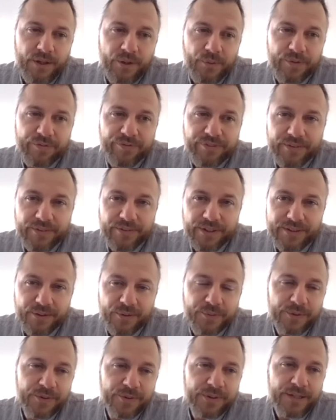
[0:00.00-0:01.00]
We found that
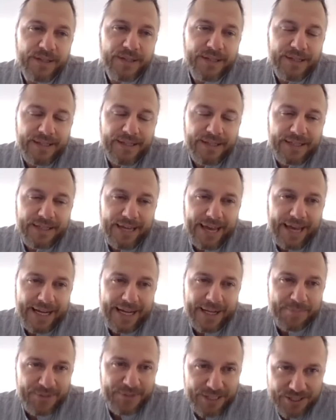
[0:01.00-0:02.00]
there were
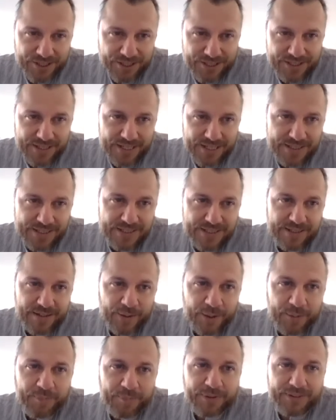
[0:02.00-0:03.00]
adaptations
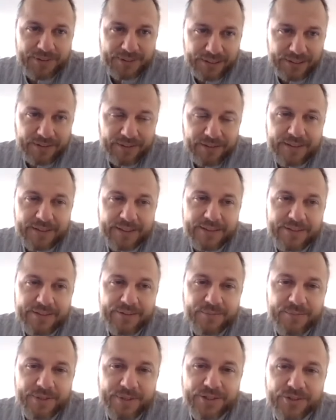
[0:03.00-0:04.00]
necessary, particularly
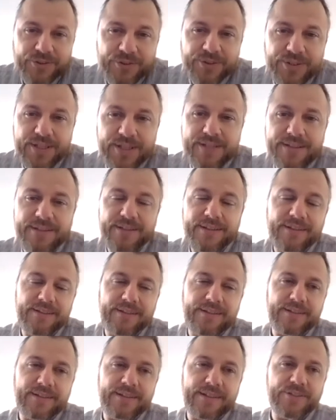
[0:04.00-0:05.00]
to make sure that the
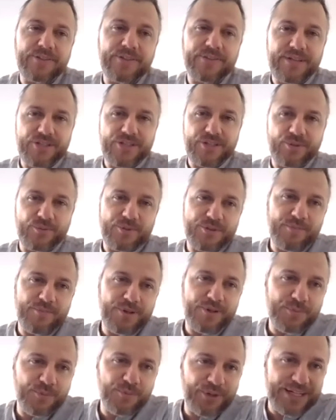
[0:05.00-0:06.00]
intervention was
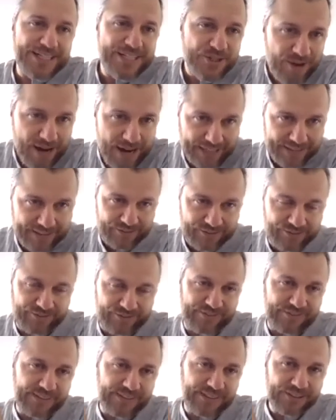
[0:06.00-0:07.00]
much more interactive.
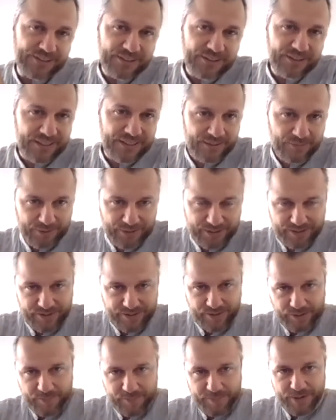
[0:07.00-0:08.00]
Initially, we had
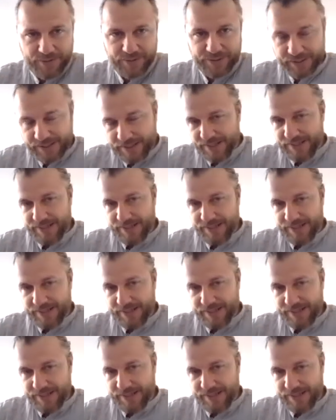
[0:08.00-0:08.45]
thought about it